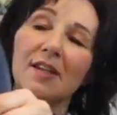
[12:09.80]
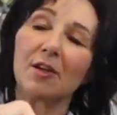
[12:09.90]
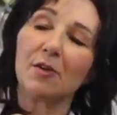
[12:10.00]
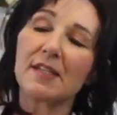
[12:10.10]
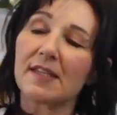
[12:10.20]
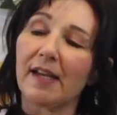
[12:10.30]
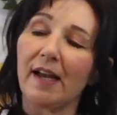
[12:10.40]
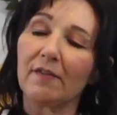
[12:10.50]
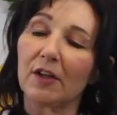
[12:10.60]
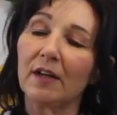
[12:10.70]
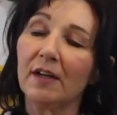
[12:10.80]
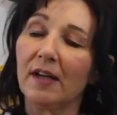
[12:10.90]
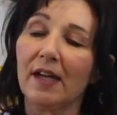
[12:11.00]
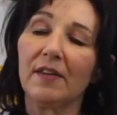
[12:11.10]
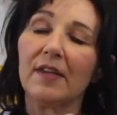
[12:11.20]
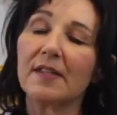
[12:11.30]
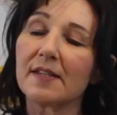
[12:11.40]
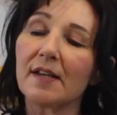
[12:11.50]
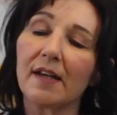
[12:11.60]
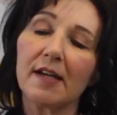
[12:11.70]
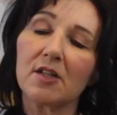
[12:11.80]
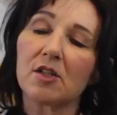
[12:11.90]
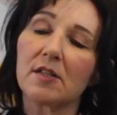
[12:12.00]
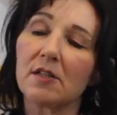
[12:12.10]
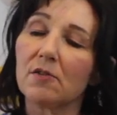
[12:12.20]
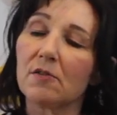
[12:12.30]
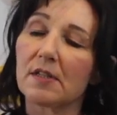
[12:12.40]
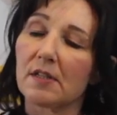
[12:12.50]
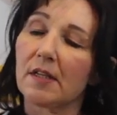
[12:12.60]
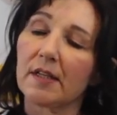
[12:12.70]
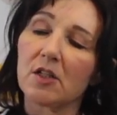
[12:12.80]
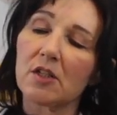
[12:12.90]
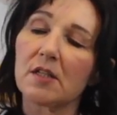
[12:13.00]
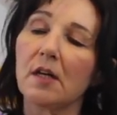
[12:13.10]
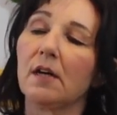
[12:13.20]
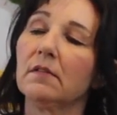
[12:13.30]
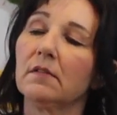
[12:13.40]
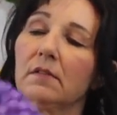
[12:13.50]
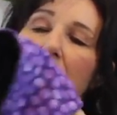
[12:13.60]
the cutest thing ever. And the inside I just used like just a